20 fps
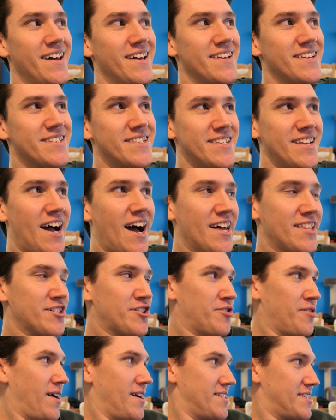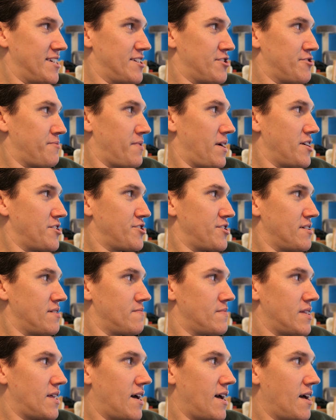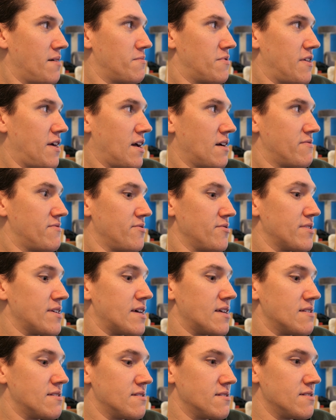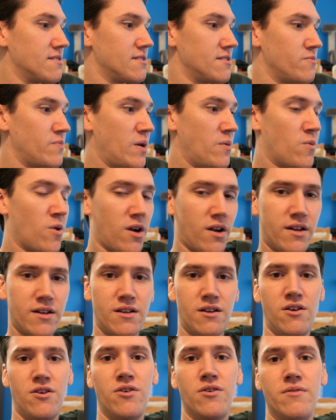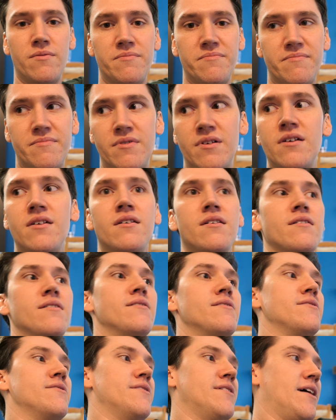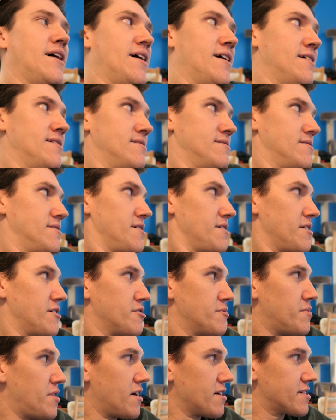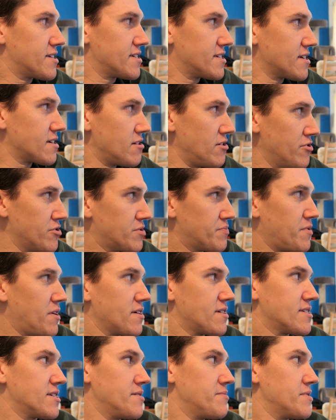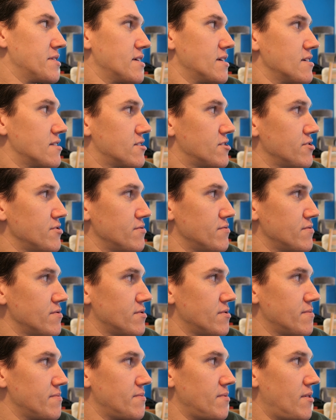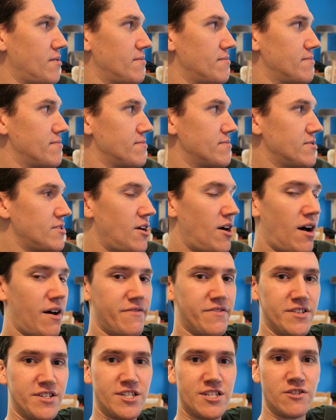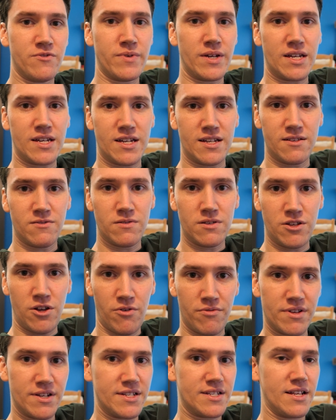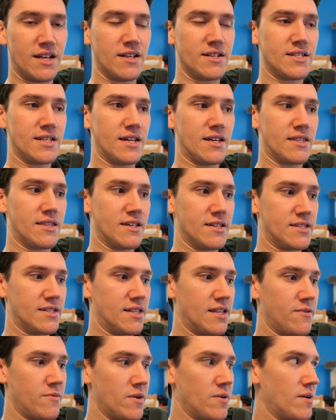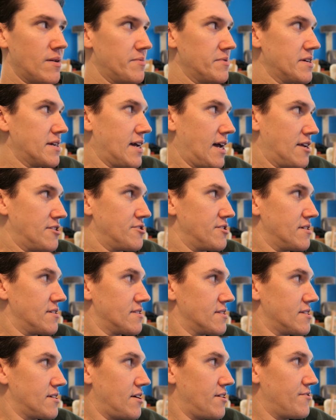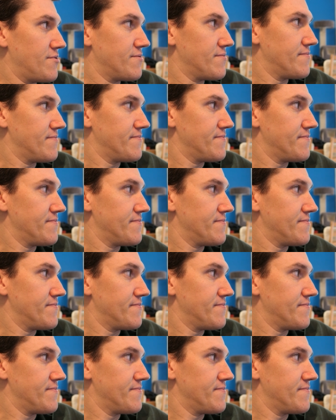it's not a great situation, but I am thankful that we work at home, that the litter box is in close proximity to the the office, so we can notice things like this, and that we were able to catch it. So,